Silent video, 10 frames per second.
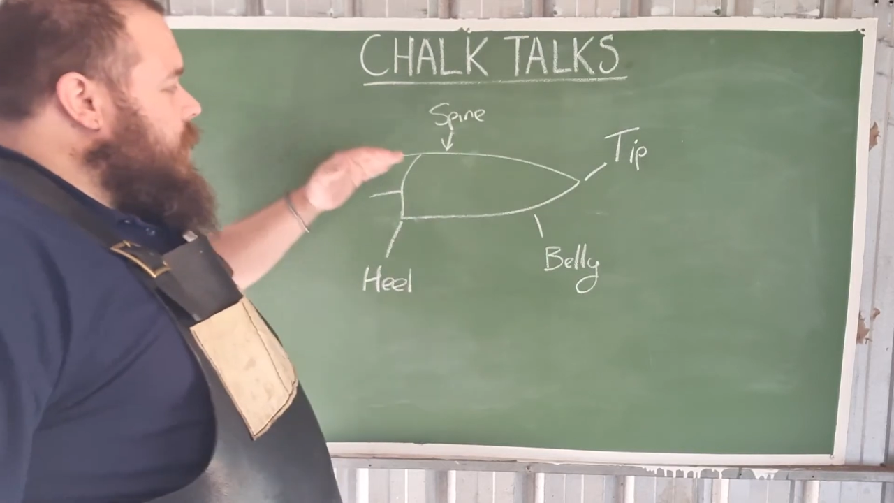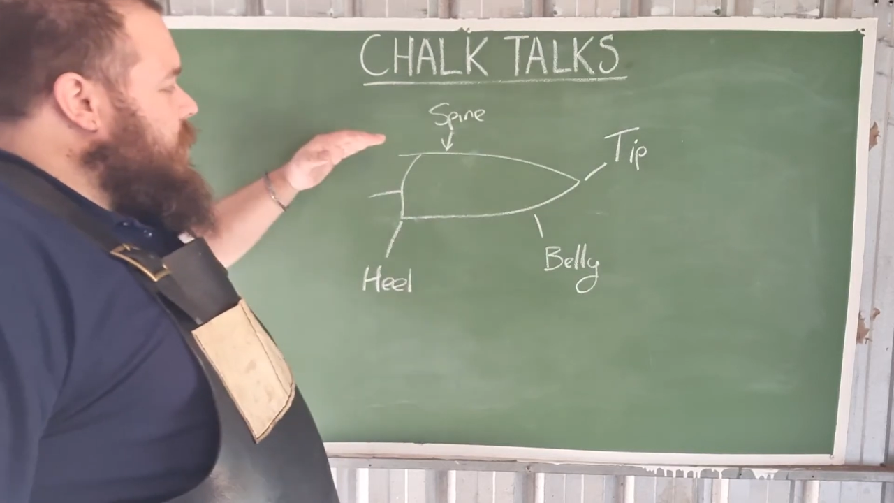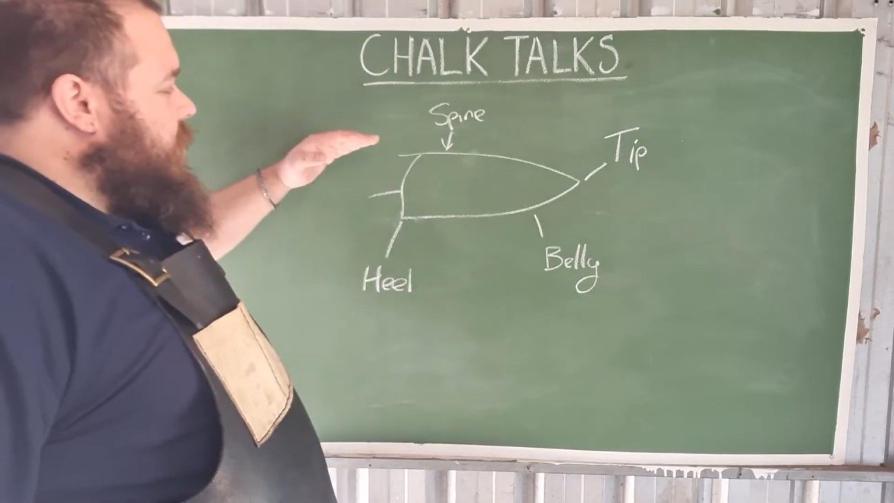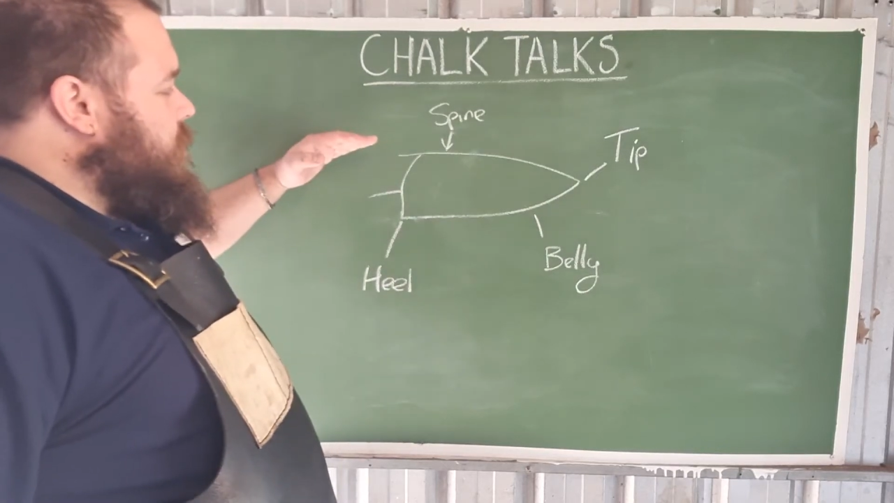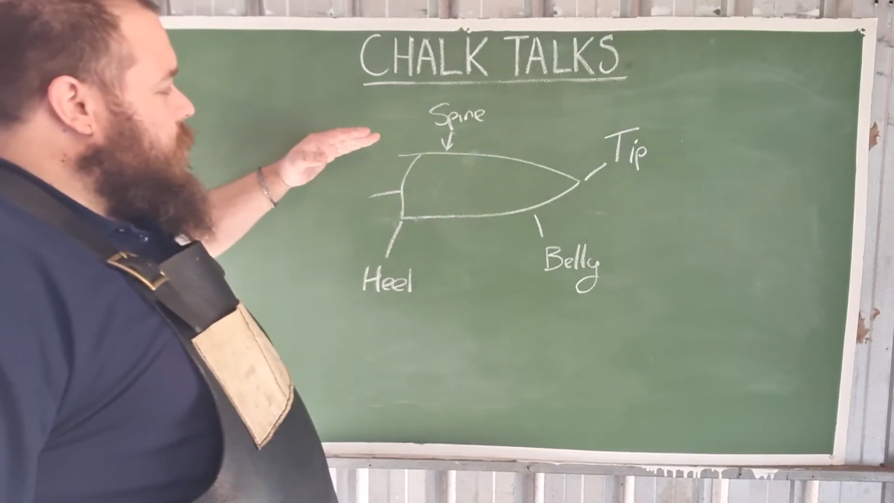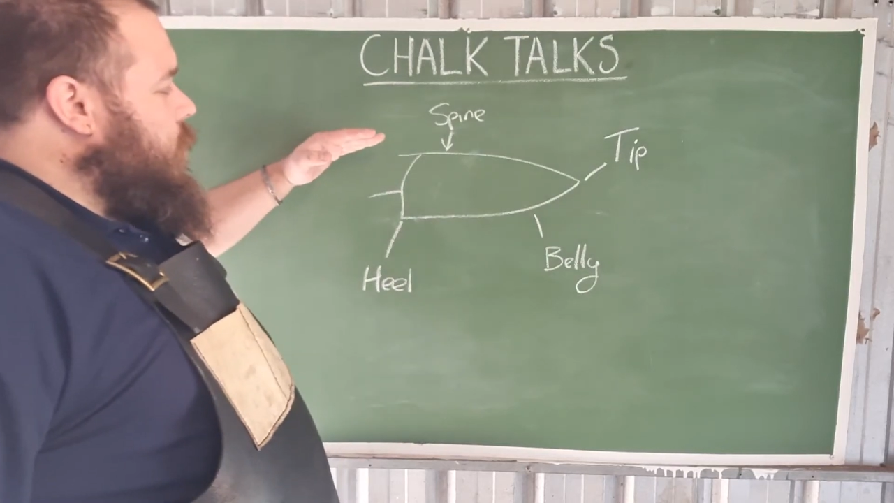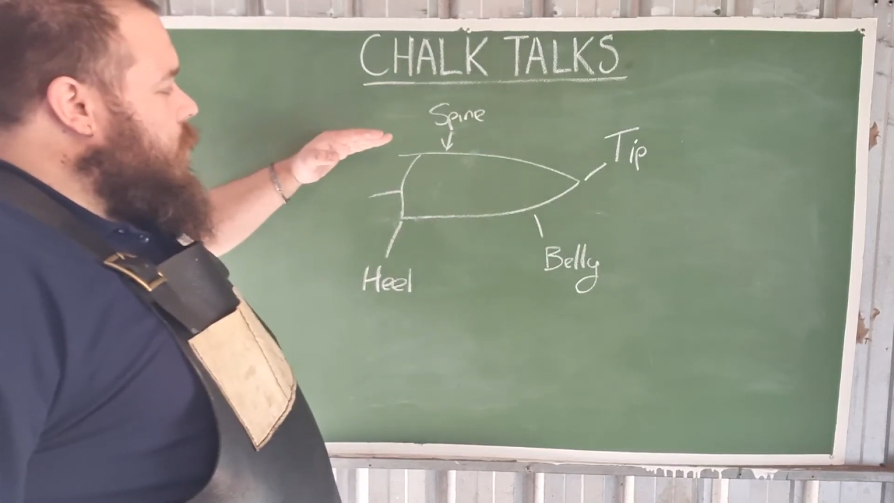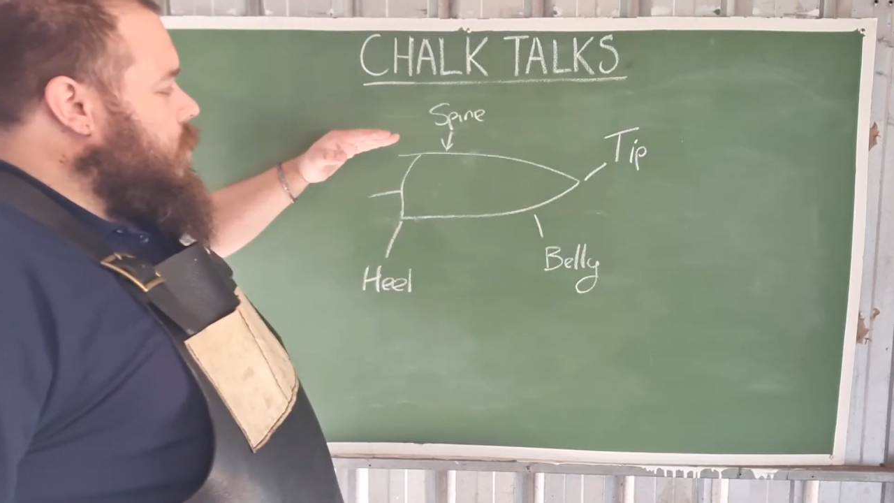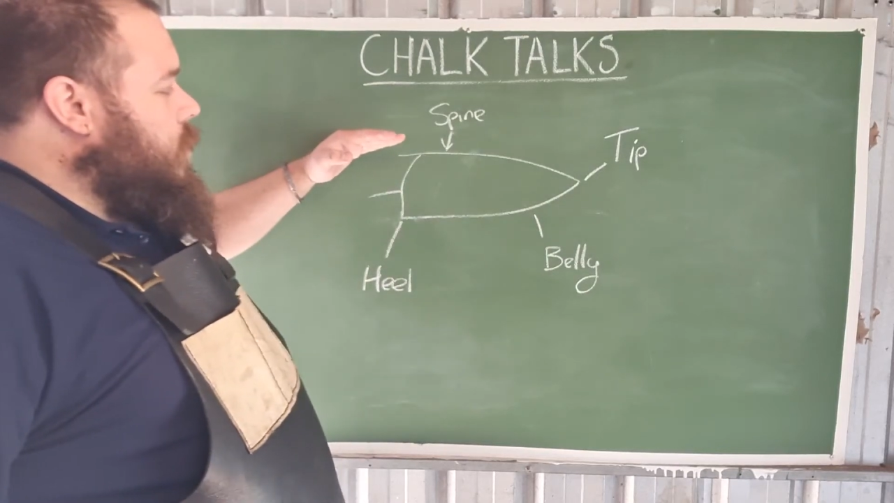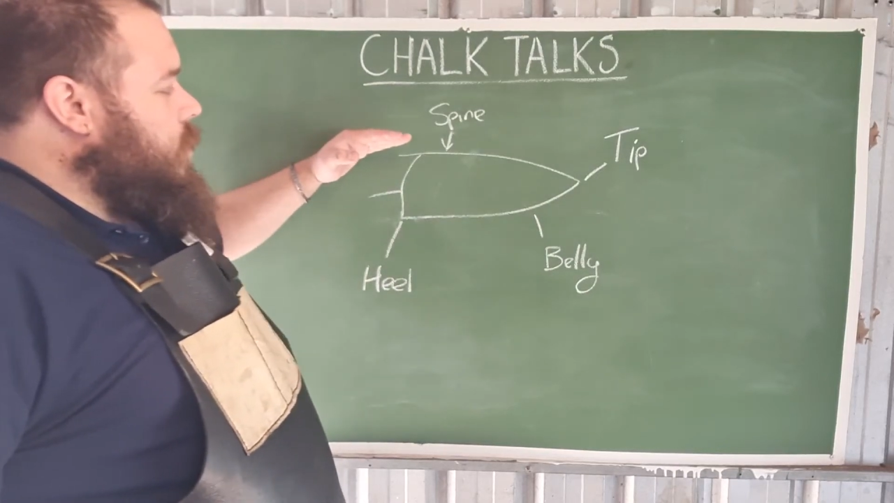The
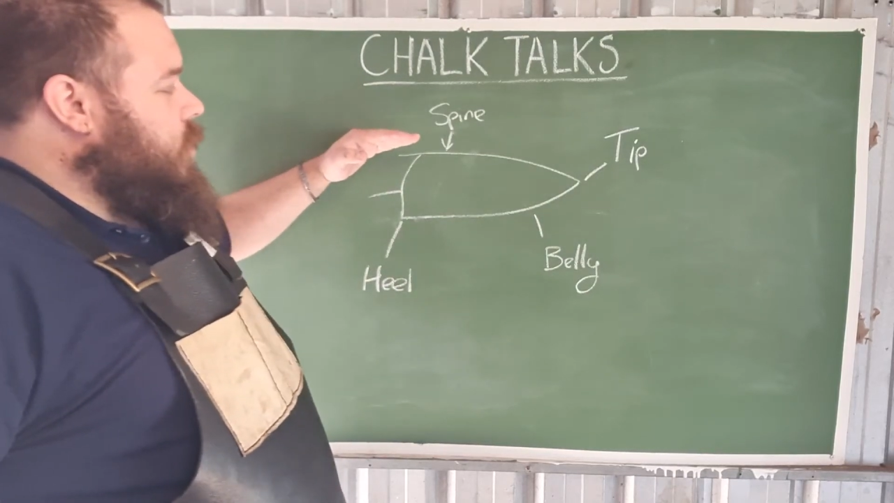more